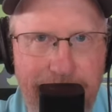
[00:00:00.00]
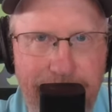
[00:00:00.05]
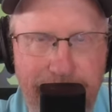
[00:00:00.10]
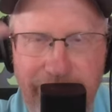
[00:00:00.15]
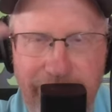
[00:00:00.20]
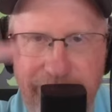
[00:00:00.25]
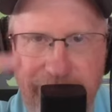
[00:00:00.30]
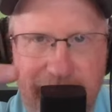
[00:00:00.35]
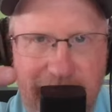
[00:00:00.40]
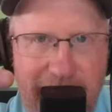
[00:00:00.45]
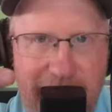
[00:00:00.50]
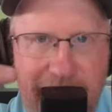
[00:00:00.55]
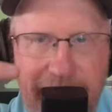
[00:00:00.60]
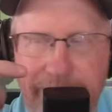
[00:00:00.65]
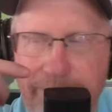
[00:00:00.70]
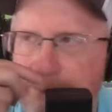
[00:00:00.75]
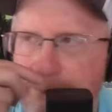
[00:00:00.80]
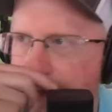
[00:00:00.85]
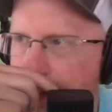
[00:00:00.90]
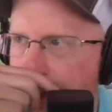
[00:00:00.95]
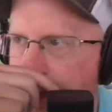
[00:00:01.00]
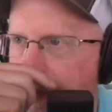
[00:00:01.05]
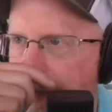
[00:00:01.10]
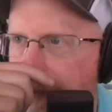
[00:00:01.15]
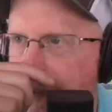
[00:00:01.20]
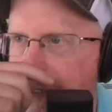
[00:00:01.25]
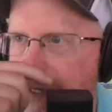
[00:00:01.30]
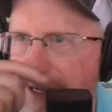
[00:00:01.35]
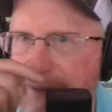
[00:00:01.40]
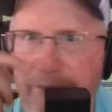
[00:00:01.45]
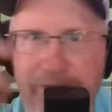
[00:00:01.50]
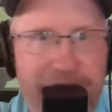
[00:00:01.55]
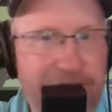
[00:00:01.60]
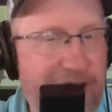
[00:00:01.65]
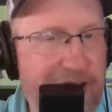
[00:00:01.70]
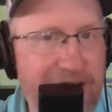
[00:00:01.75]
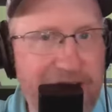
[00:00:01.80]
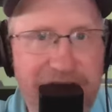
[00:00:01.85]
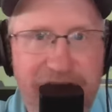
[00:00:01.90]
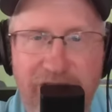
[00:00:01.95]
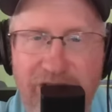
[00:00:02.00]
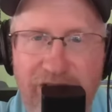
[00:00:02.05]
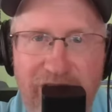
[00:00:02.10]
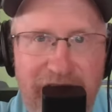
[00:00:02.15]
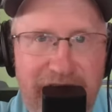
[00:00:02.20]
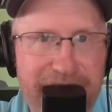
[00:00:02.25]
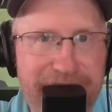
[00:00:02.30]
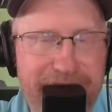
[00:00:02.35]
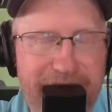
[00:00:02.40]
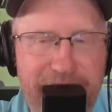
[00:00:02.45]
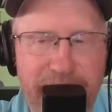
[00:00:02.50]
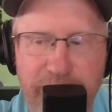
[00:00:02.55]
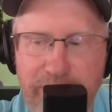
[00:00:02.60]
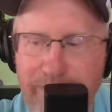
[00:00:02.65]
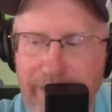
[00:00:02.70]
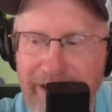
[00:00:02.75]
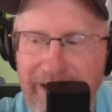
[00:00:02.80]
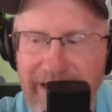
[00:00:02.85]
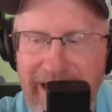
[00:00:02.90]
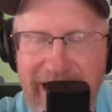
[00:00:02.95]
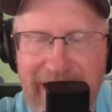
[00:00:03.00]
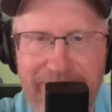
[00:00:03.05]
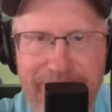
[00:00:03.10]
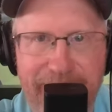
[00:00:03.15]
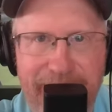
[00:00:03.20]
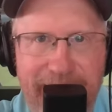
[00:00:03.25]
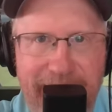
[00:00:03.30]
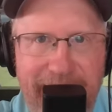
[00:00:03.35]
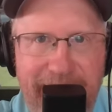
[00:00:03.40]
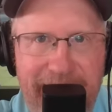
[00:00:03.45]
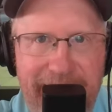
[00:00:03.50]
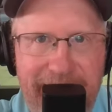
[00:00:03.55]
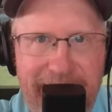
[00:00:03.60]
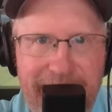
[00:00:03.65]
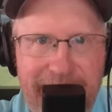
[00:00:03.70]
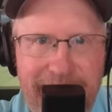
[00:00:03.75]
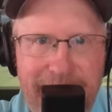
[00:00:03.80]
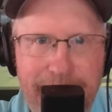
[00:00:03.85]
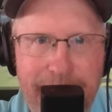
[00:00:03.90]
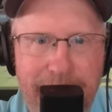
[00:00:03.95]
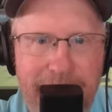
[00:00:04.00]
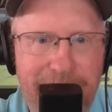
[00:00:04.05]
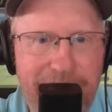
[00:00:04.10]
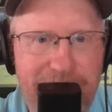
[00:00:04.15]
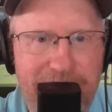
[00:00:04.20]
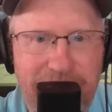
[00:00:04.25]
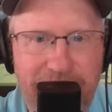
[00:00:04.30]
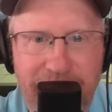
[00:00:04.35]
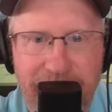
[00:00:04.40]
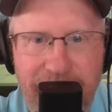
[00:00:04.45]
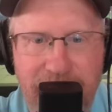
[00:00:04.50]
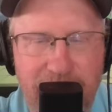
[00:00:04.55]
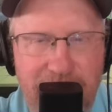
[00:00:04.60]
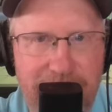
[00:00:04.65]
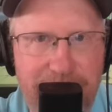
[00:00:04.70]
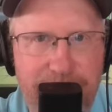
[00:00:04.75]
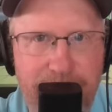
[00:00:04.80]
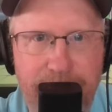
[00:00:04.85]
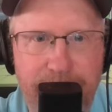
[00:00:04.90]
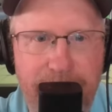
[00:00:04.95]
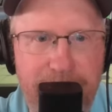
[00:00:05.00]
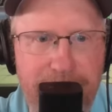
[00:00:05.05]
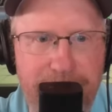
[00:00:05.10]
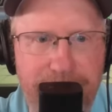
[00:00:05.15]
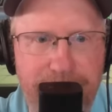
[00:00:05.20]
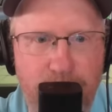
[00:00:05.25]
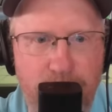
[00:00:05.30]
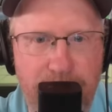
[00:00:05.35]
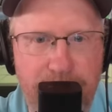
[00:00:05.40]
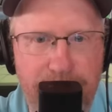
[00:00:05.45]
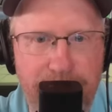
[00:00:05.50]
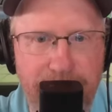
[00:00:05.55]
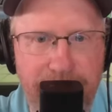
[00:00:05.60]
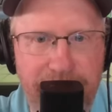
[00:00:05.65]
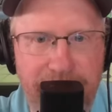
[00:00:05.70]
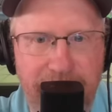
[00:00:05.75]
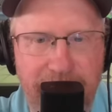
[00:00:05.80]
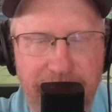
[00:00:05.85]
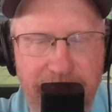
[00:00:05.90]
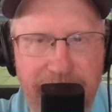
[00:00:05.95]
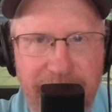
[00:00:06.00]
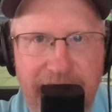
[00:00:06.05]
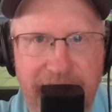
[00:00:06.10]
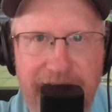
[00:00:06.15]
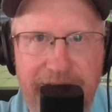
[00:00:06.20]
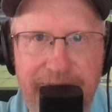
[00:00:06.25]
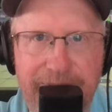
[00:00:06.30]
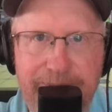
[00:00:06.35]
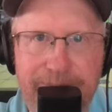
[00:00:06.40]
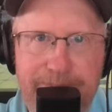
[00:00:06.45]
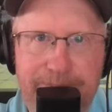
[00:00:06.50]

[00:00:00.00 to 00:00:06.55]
Prescott. Jared Goff, I know you might laugh at that, but even Jared Goff would be a $40 million guy.